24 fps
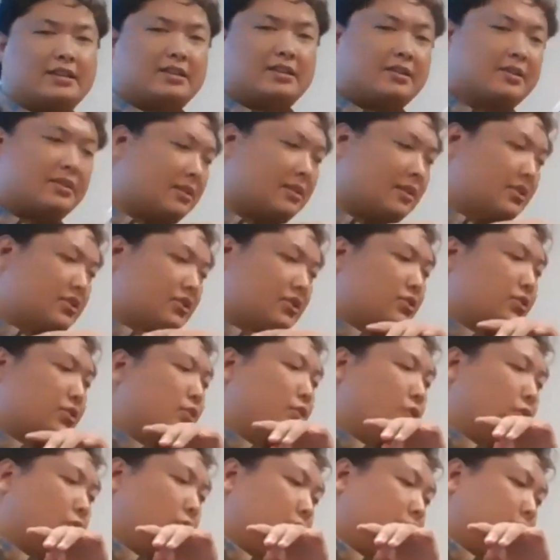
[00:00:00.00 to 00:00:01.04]
this
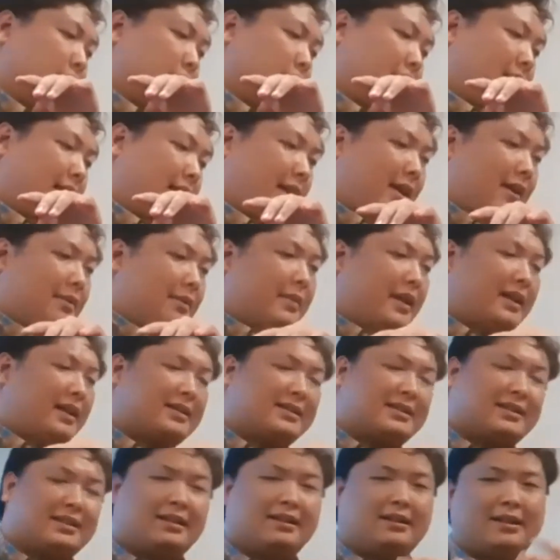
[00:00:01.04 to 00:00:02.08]
tool, it
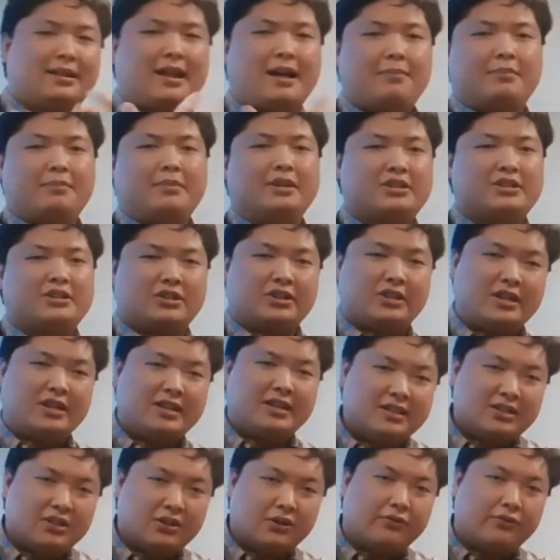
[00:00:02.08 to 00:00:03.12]
makes it a lot much
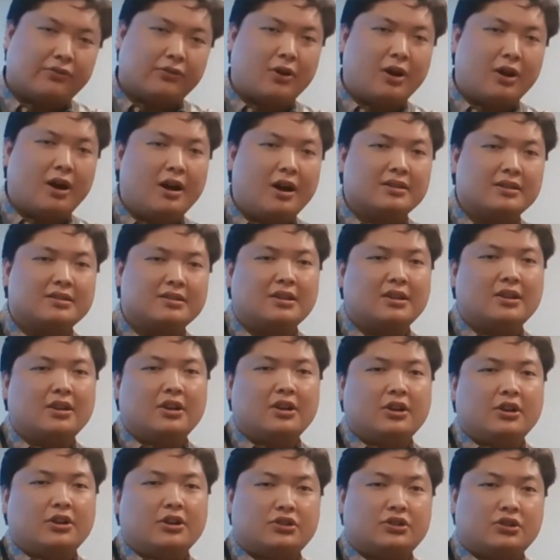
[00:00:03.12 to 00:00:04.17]
easier for us
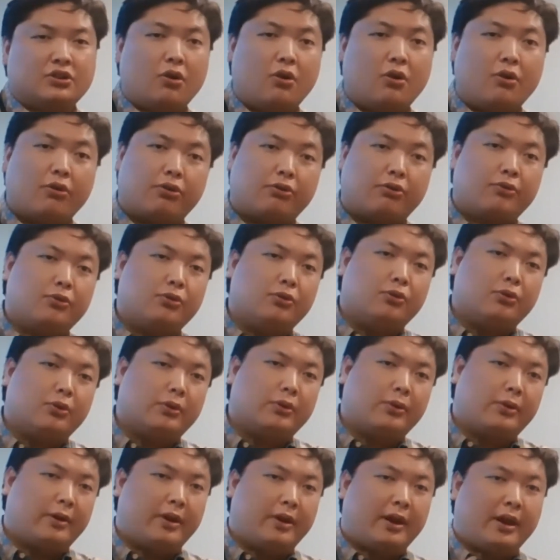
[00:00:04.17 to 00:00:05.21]
to go
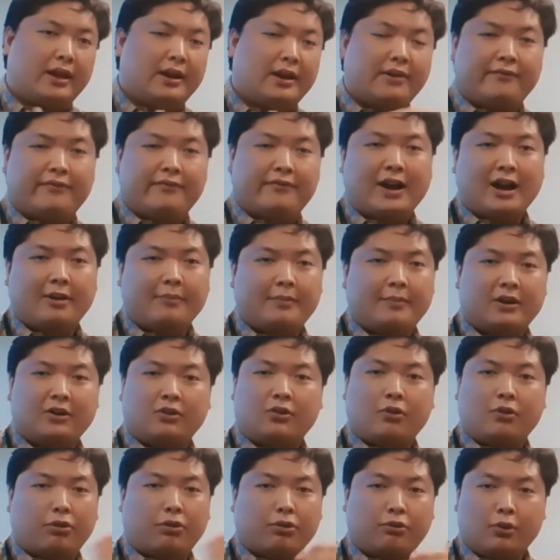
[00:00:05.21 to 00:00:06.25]
through an
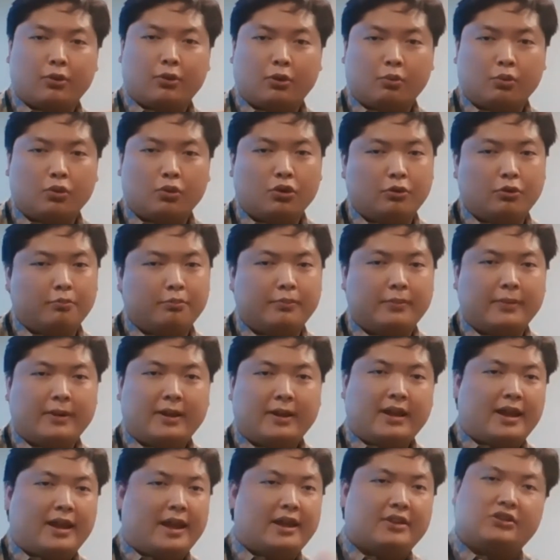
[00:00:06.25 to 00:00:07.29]
environment, go through a room,
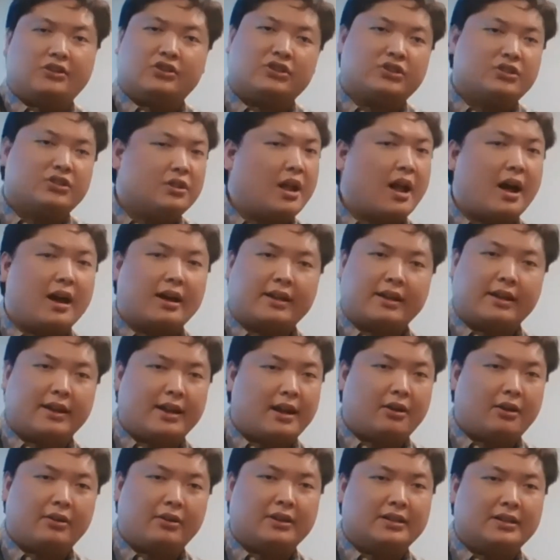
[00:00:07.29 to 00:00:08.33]
and just knock
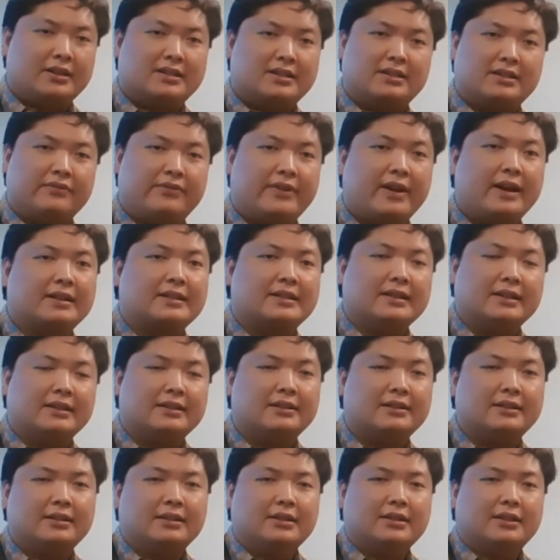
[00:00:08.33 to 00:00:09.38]
it out and disinfect
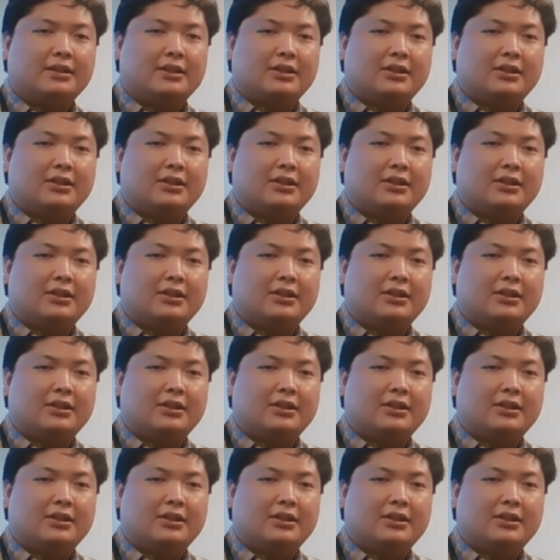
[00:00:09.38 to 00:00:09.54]
it.